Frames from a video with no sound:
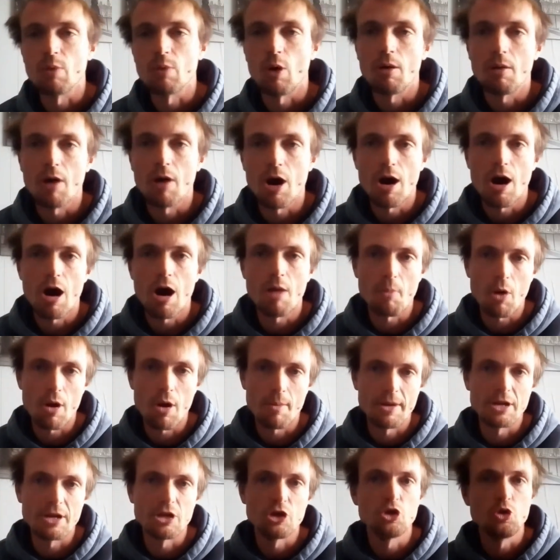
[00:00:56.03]
well, in my
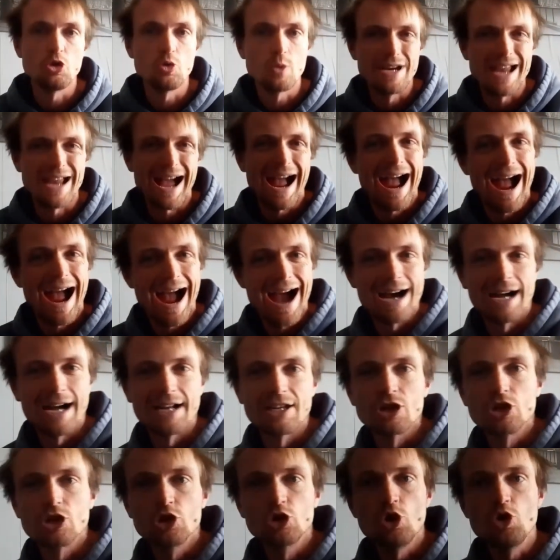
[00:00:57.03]
opinion, you could
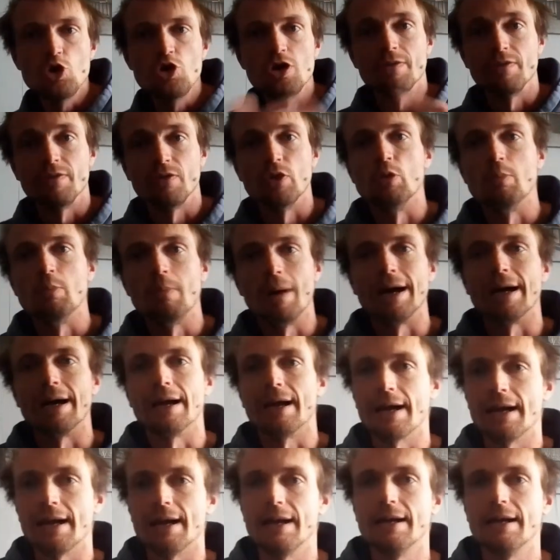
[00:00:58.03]
add to your food bag
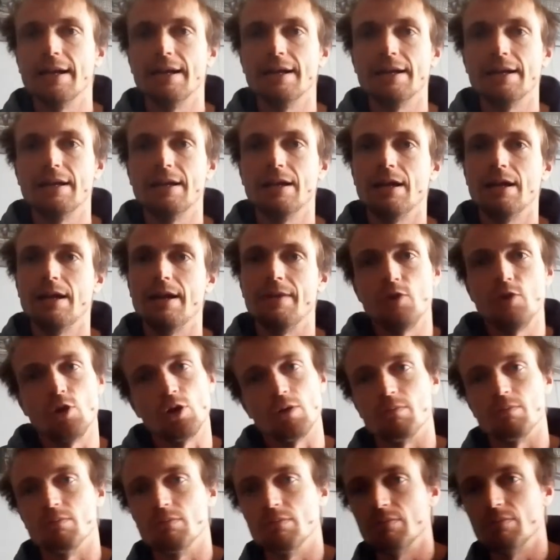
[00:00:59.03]
if you've
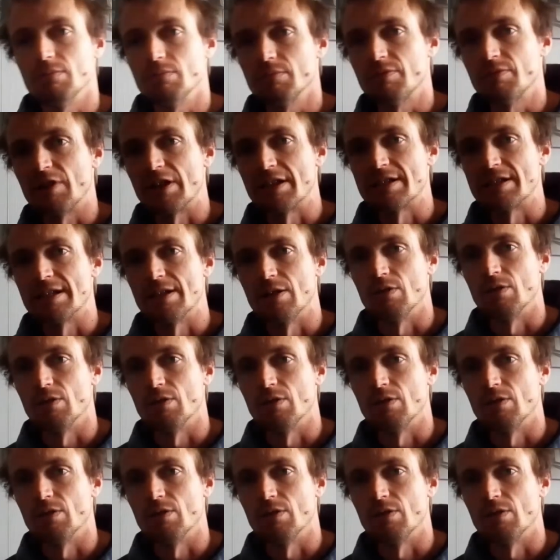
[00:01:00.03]
got things in it